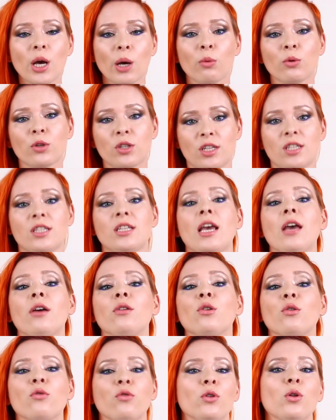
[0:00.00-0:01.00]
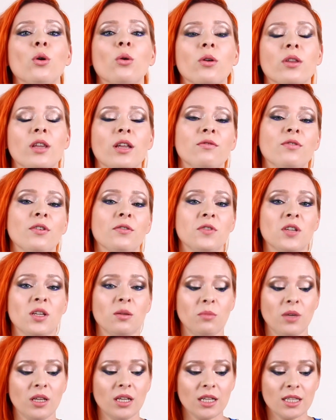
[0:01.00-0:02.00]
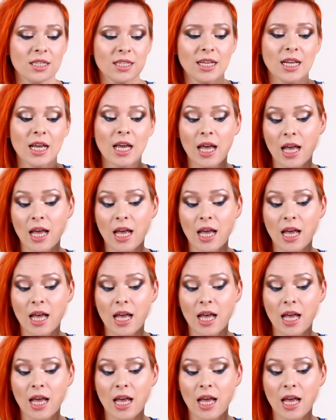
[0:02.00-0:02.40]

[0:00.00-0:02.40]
would stay on you for longer than 15 minutes,